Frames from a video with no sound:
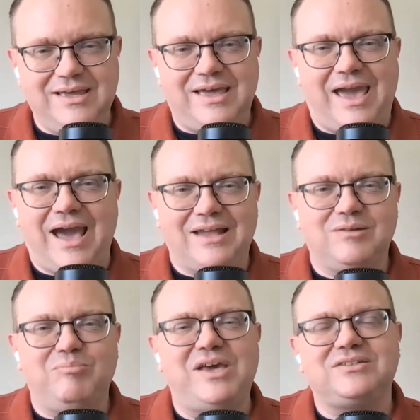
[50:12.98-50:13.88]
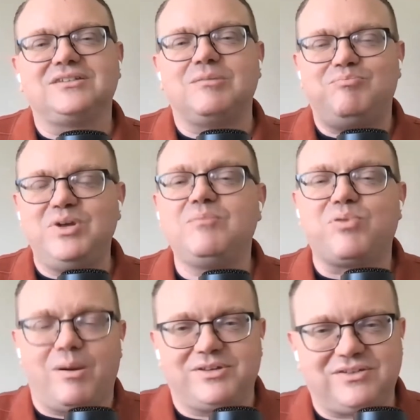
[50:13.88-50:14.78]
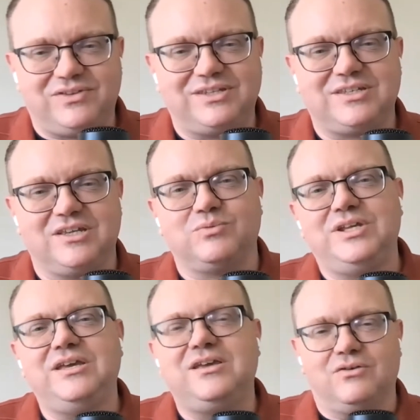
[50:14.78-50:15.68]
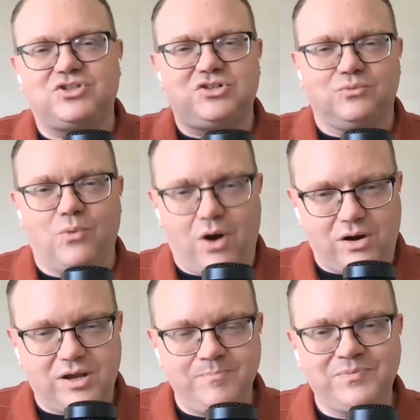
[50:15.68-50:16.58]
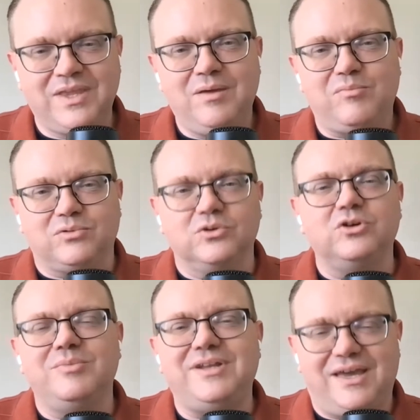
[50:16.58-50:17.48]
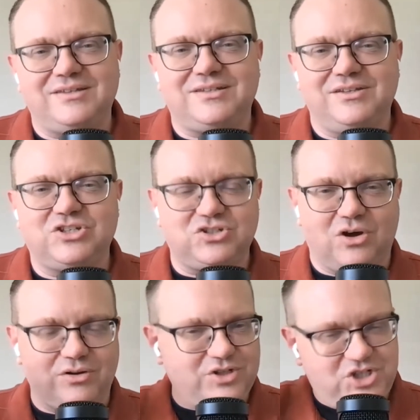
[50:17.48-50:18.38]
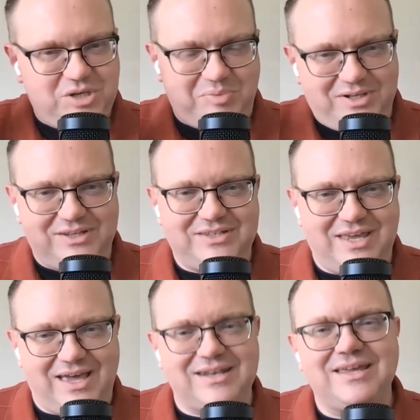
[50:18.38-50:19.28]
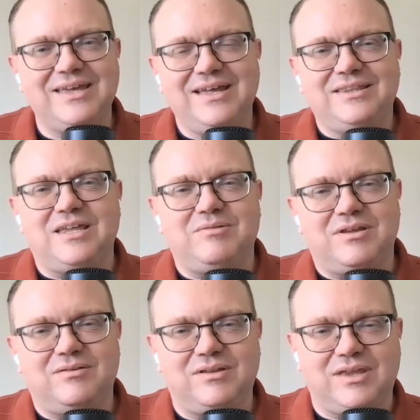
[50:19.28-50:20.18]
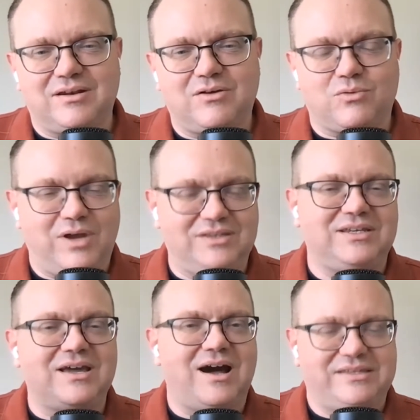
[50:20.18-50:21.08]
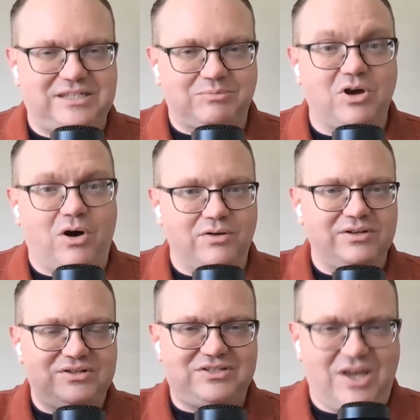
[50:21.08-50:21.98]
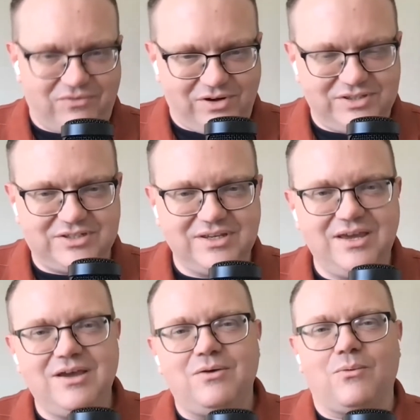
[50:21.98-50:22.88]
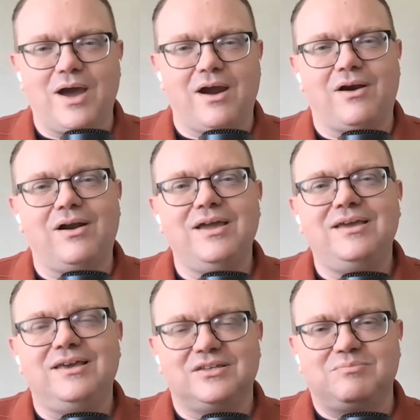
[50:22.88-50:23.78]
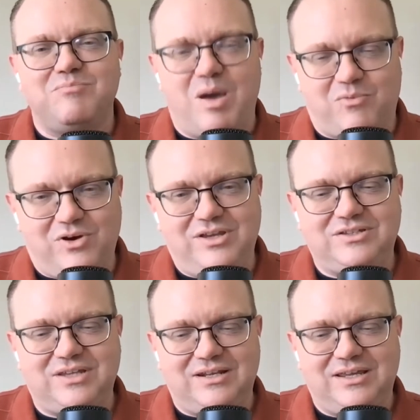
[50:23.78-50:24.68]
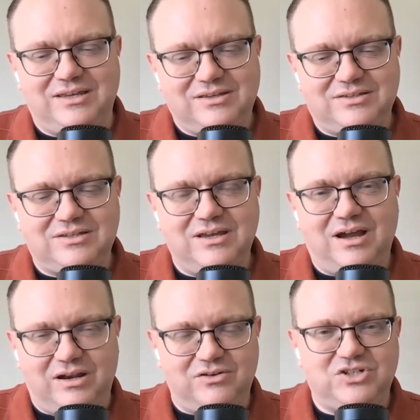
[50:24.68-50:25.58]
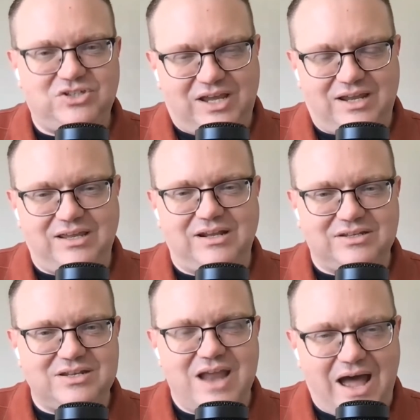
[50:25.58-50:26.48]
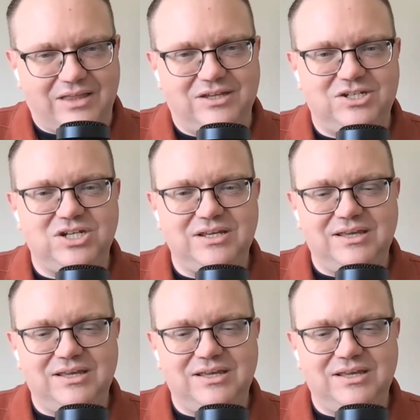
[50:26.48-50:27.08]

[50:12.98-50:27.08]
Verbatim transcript: And basically, the big premise of this is when he goes to work, Lumon has installed a chip in his head that that creates a concept called severance, where his memories and his understanding and his knowledge